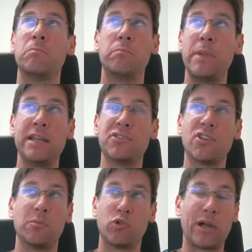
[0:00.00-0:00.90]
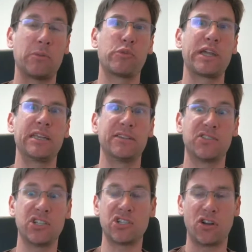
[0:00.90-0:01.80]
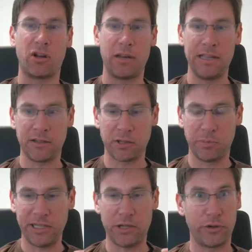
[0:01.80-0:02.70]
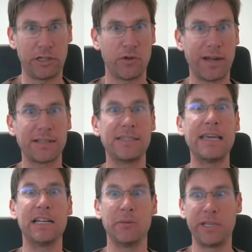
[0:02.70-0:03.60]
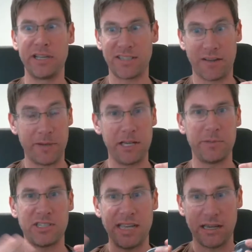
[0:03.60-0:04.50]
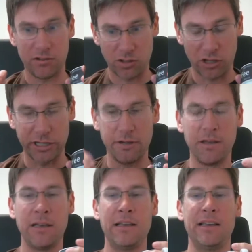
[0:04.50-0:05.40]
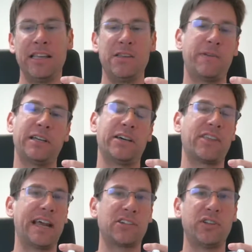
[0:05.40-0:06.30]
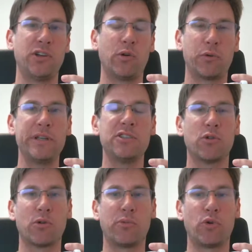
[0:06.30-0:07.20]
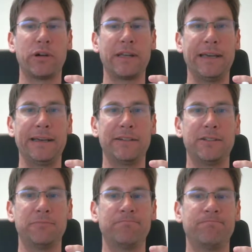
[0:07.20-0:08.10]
made some groundbreaking decision on incomplete or incorrect data because I made a mistake, darn it. And you find out that actually no one reads the report, and